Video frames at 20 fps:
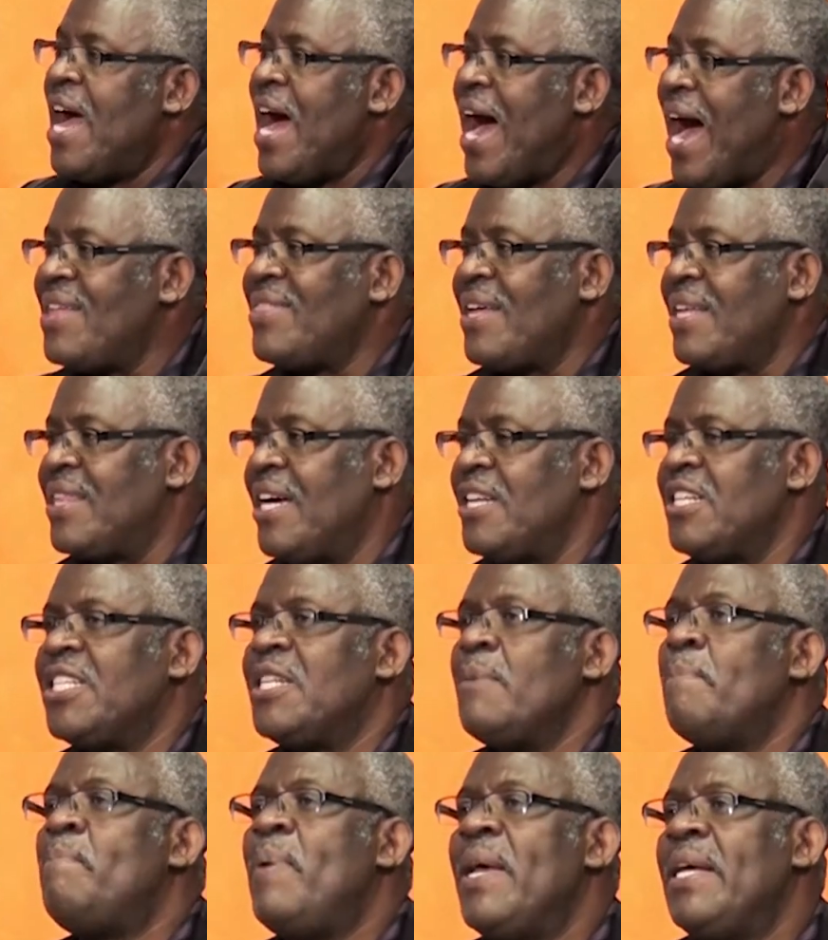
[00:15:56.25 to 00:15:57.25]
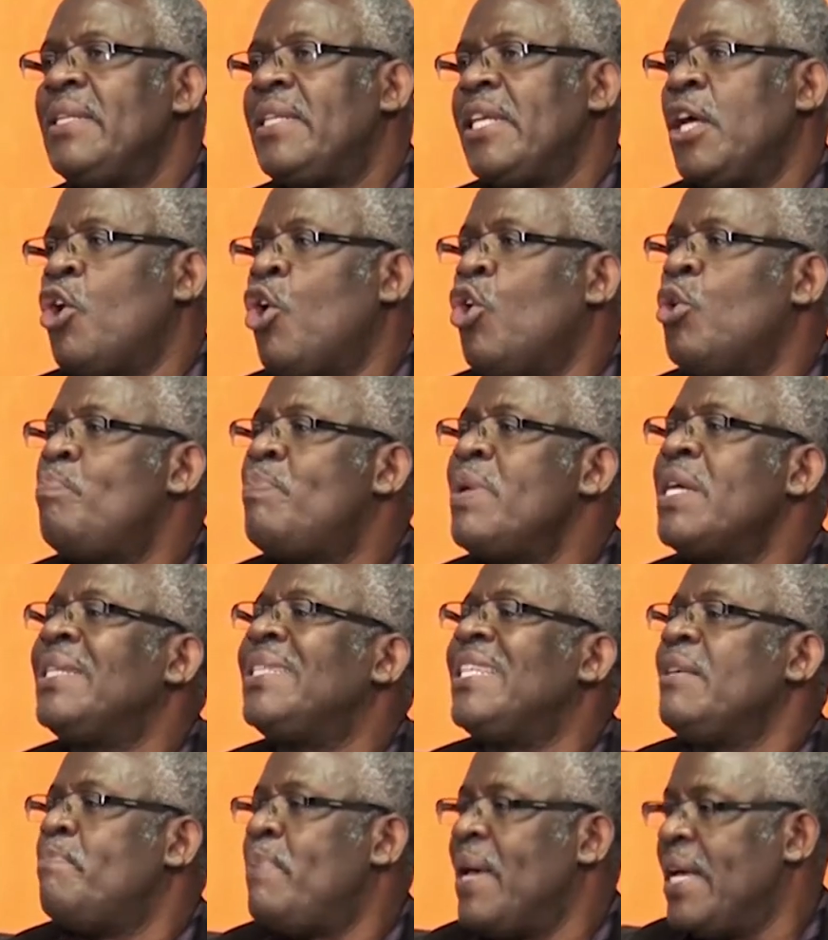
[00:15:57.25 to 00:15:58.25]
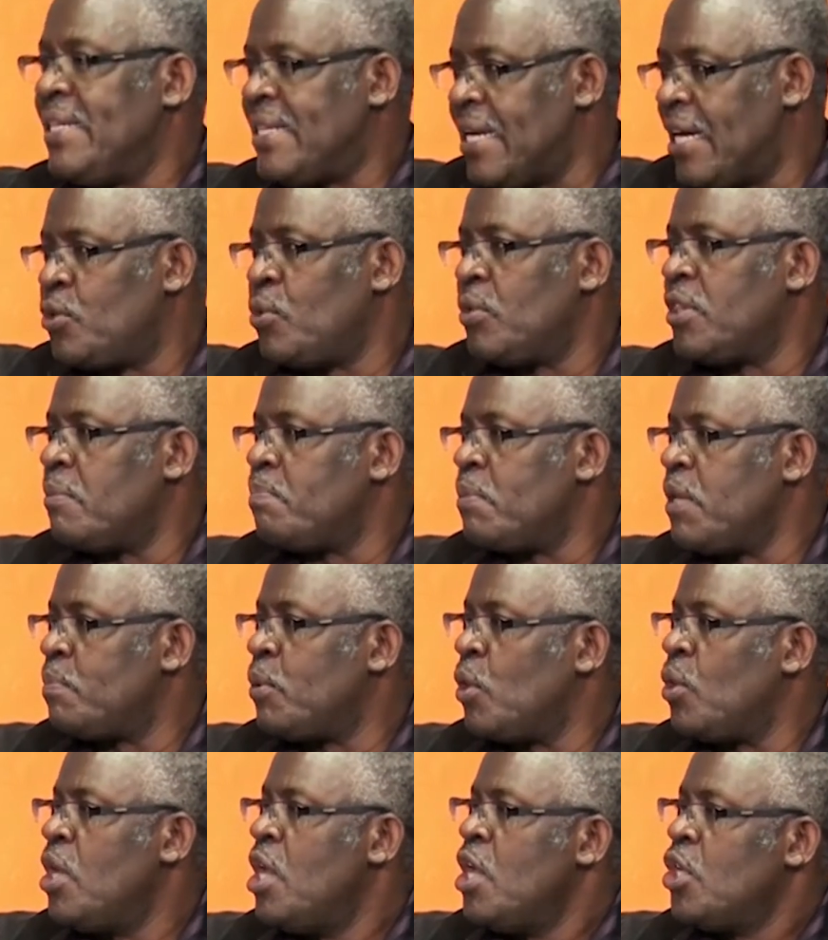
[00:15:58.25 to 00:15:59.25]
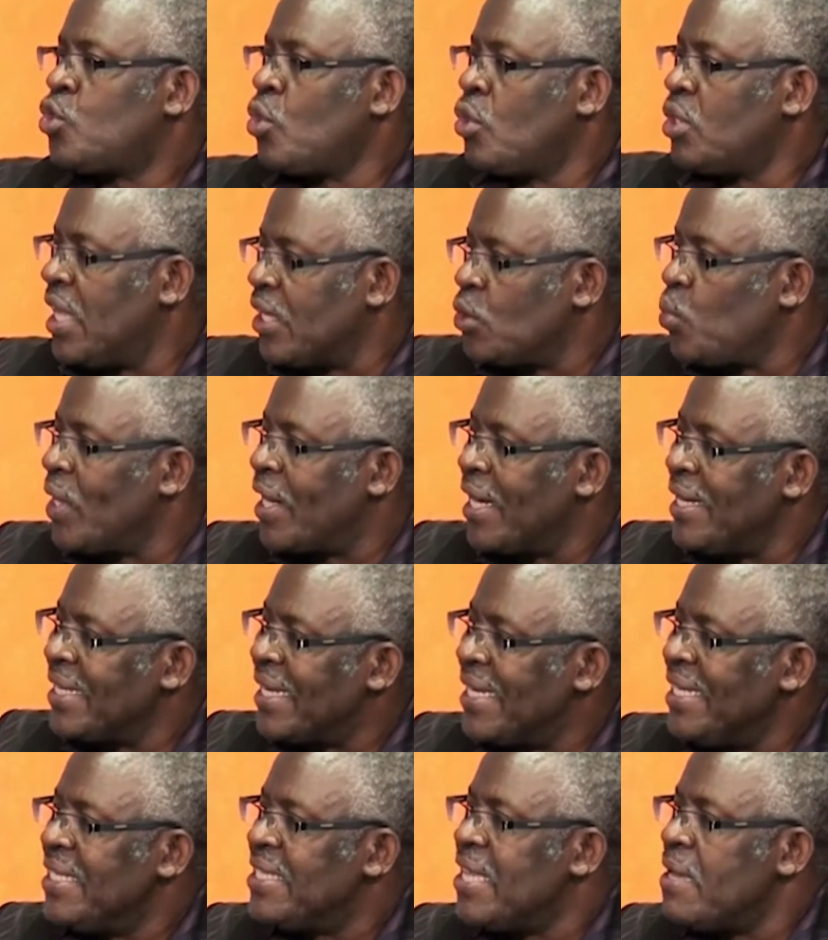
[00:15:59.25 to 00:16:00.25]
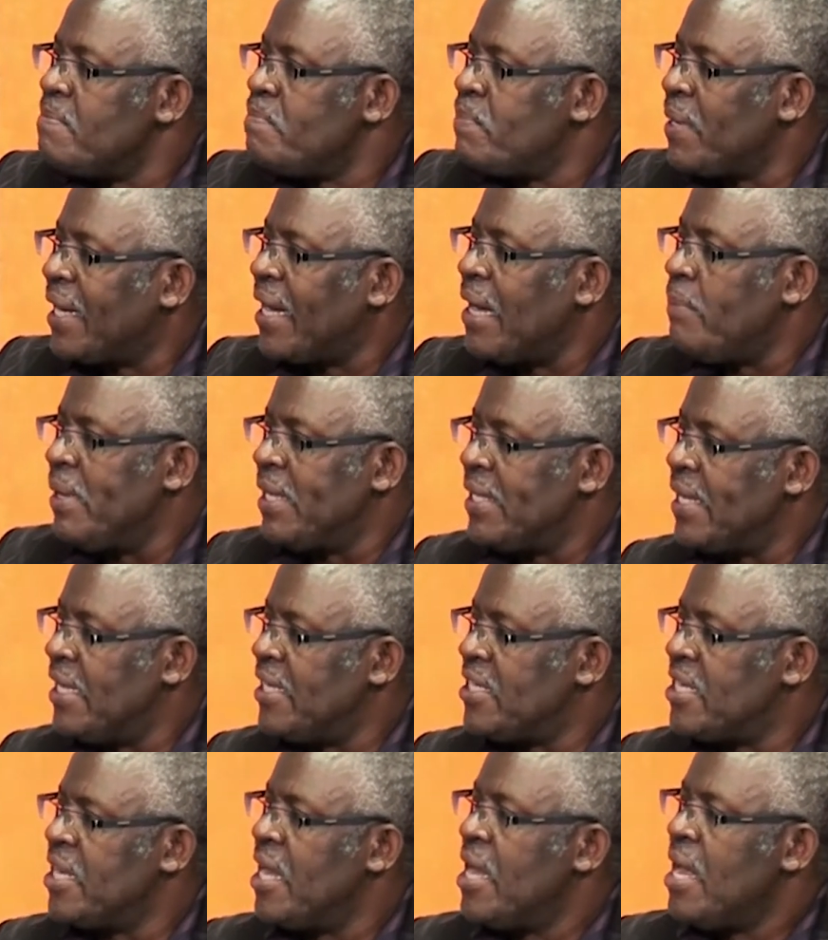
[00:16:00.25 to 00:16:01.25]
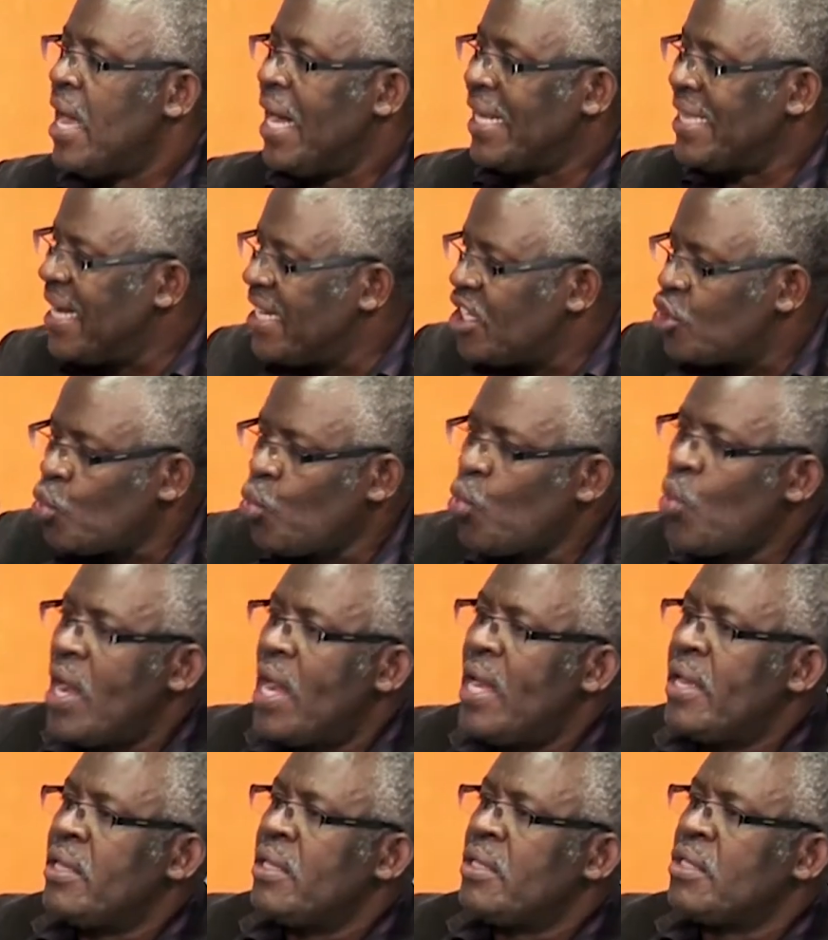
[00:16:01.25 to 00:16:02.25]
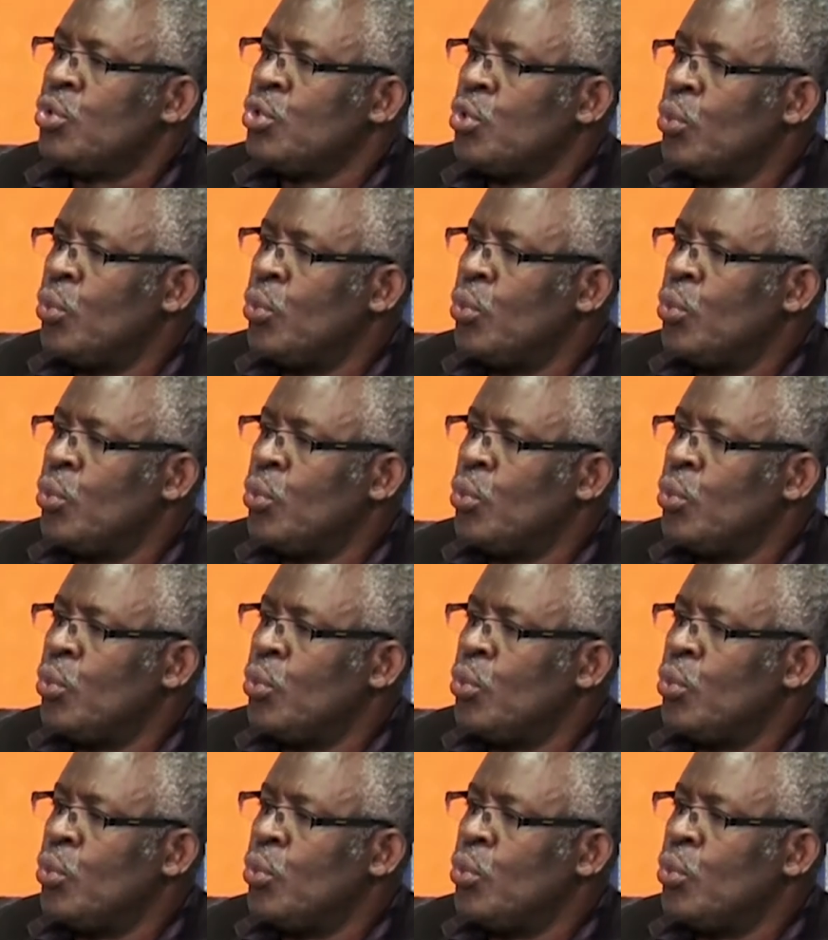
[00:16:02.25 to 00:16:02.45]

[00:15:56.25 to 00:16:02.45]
other than depending or being dependent on the people, so that we can kill the beggar mentality. And that's why you